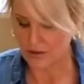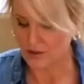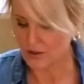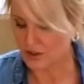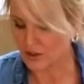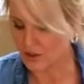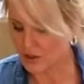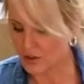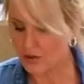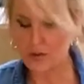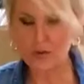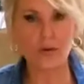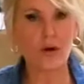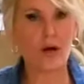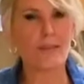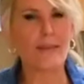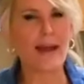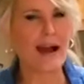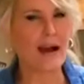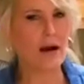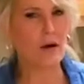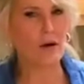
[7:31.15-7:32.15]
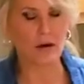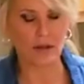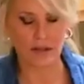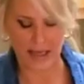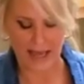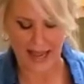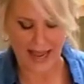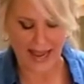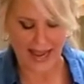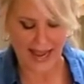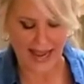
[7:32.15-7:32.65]
to about a
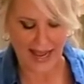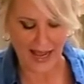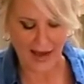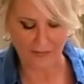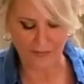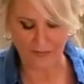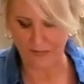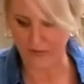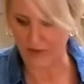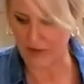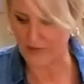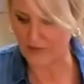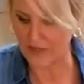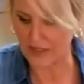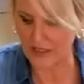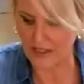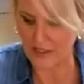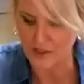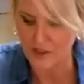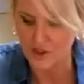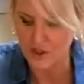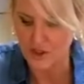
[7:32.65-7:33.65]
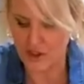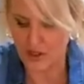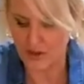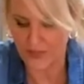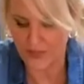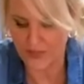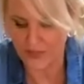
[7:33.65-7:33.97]
half of an inch